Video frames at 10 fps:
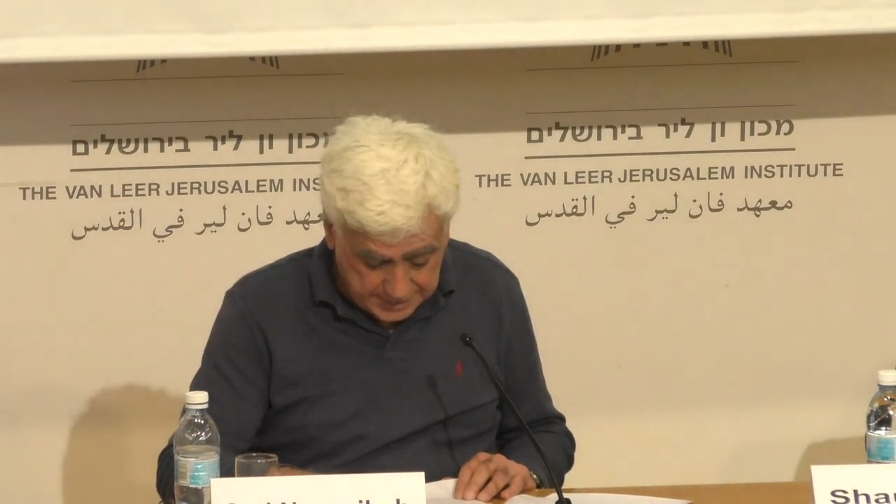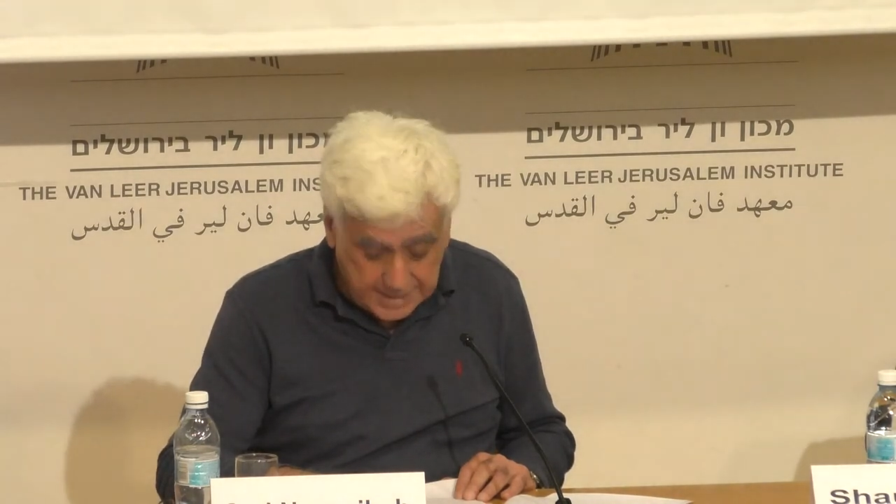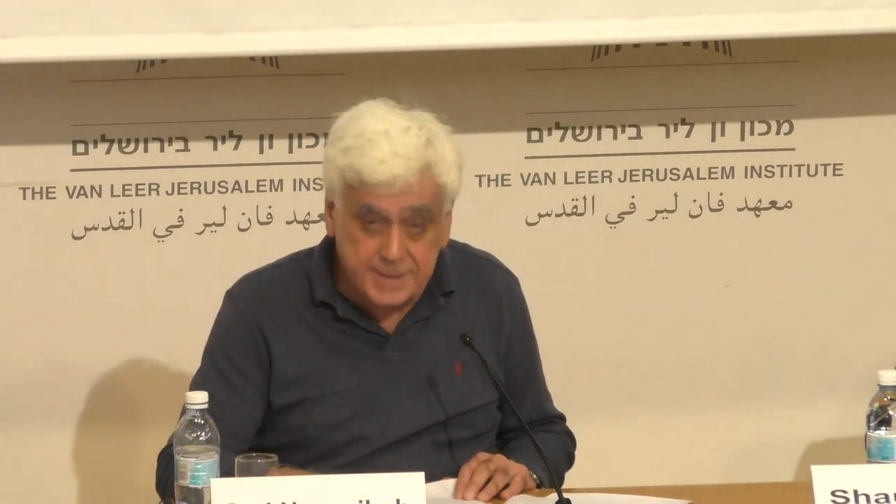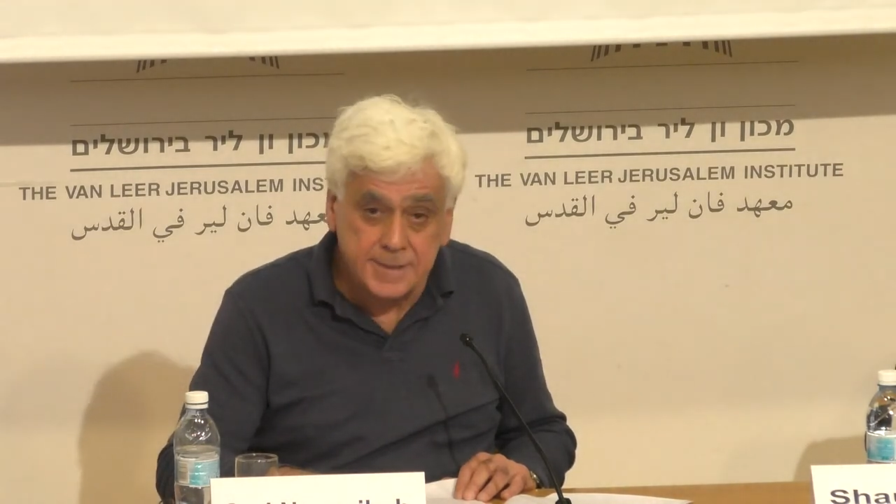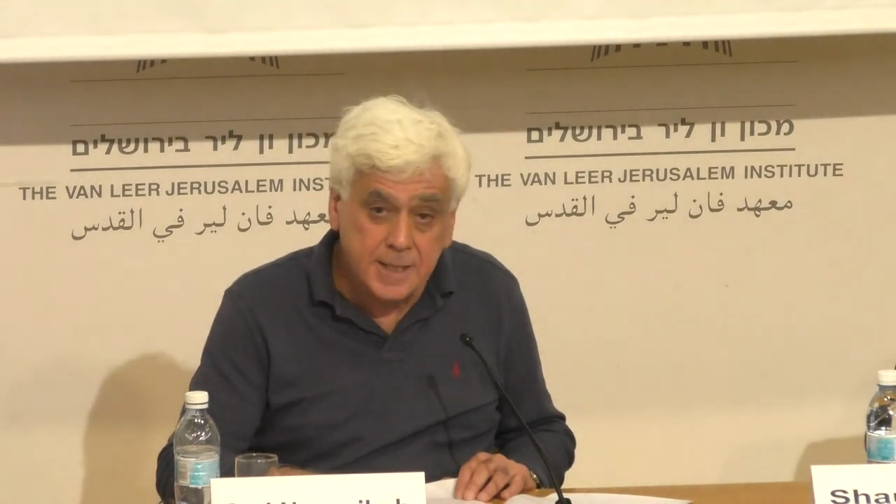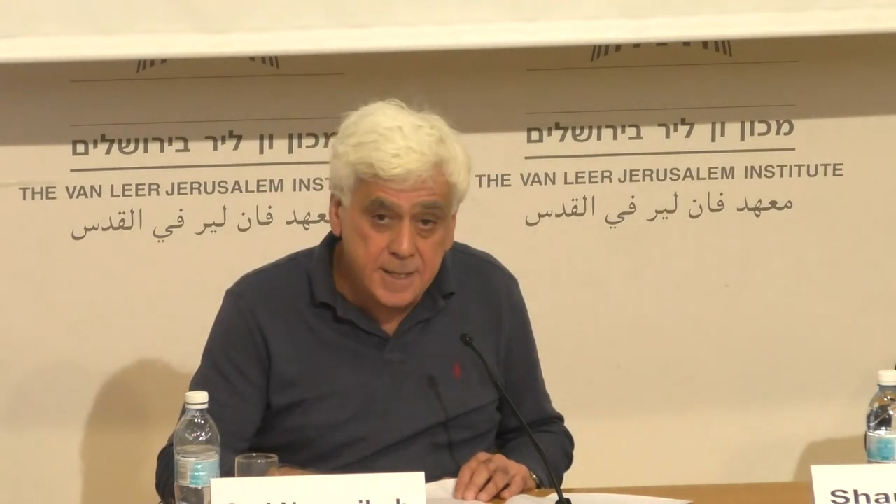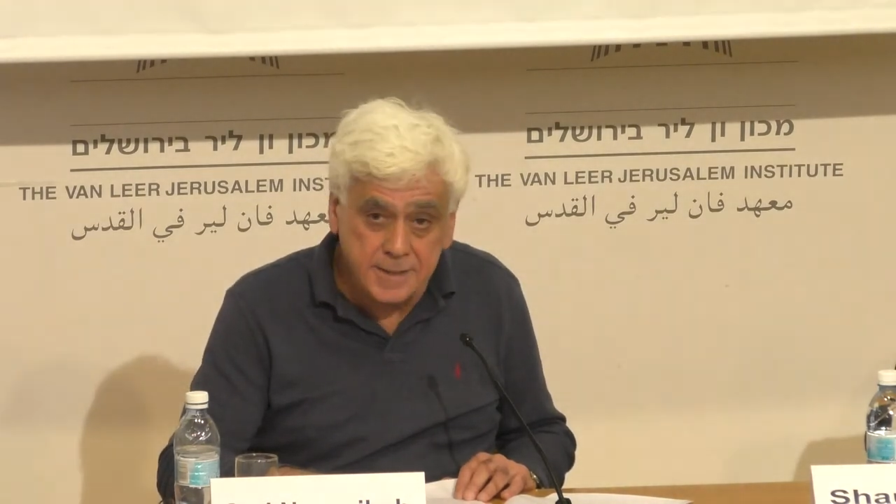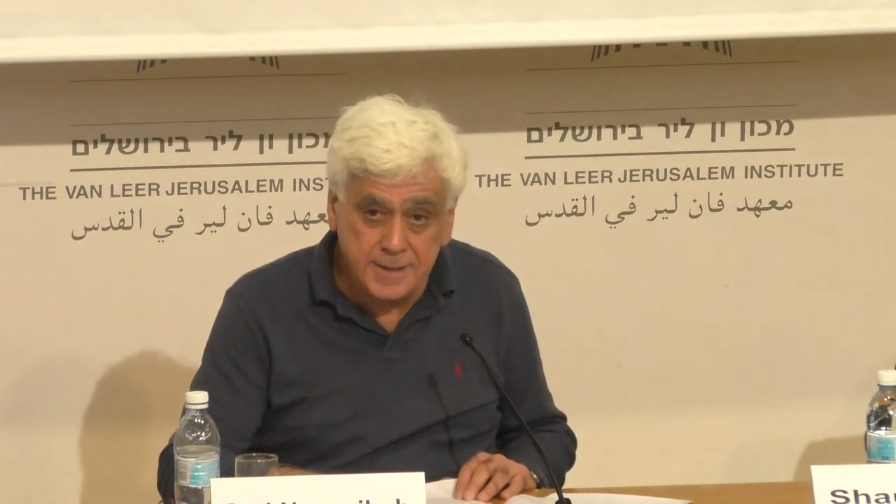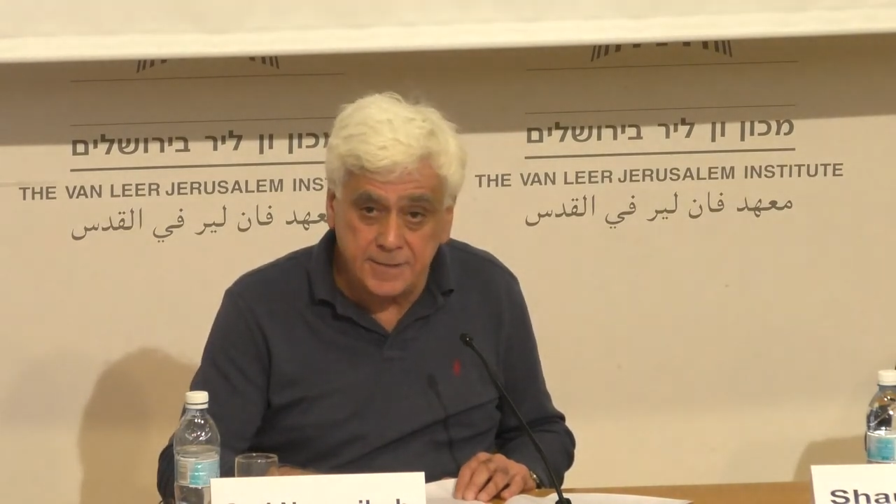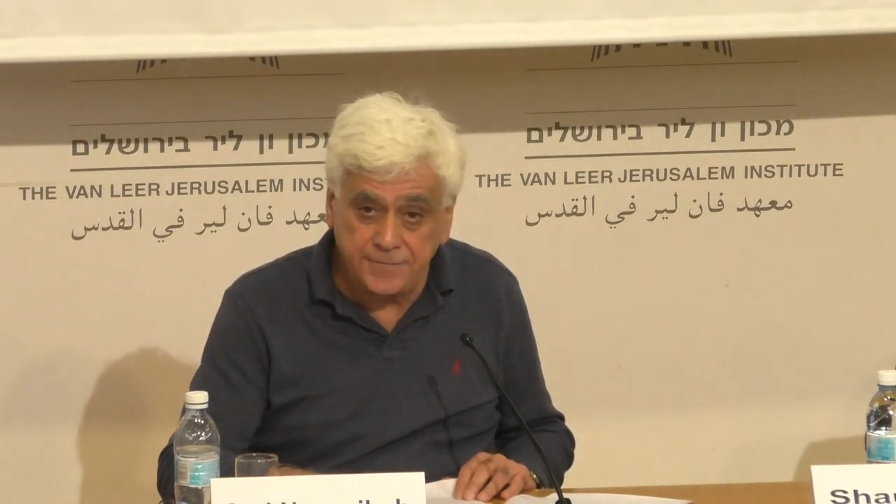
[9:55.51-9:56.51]
is in
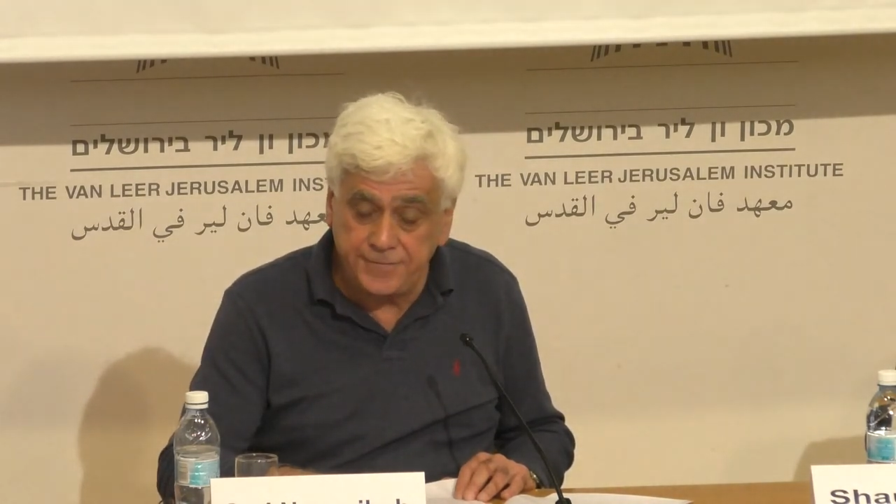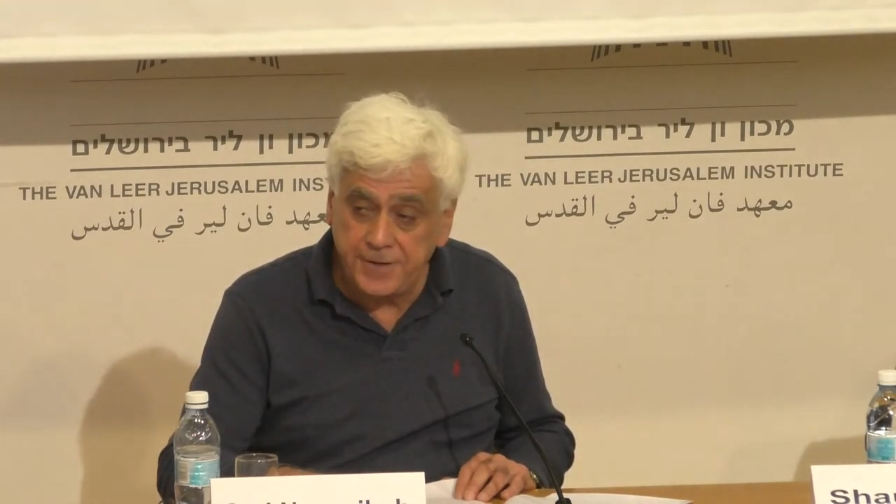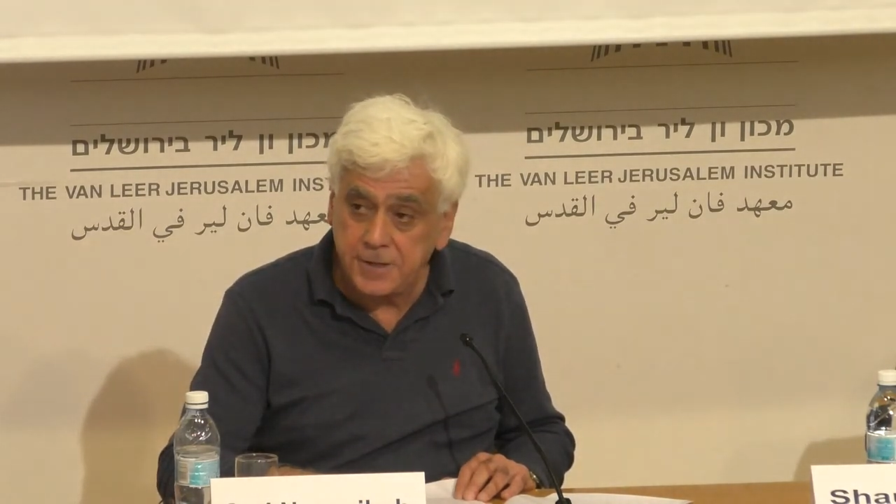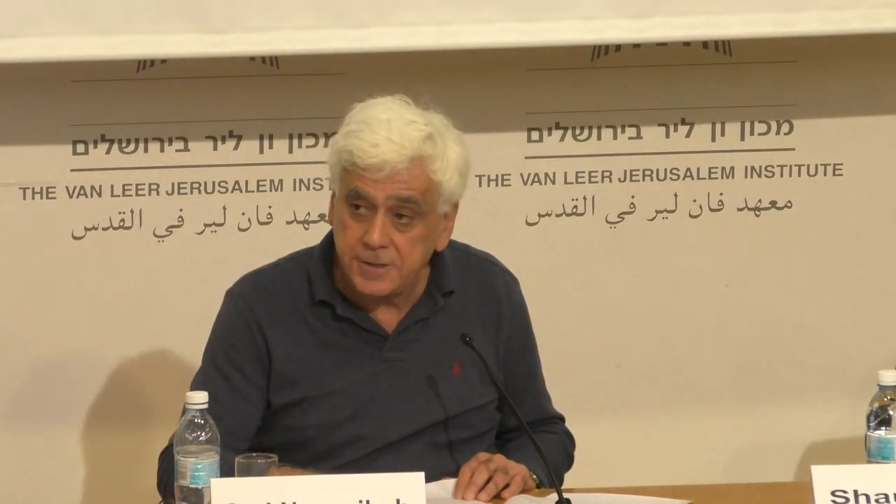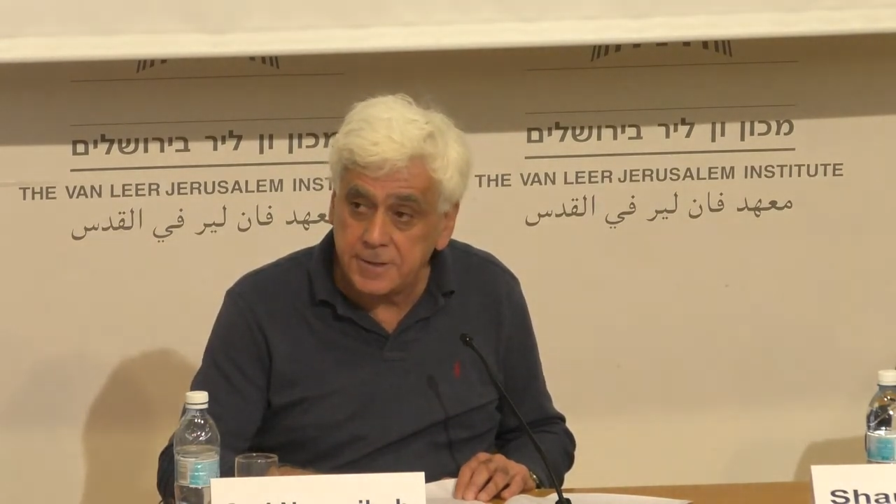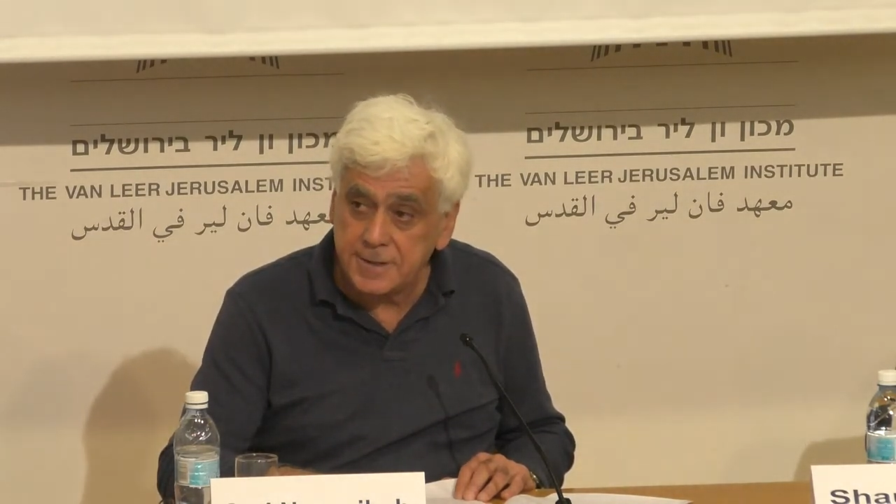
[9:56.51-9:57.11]
the disfigured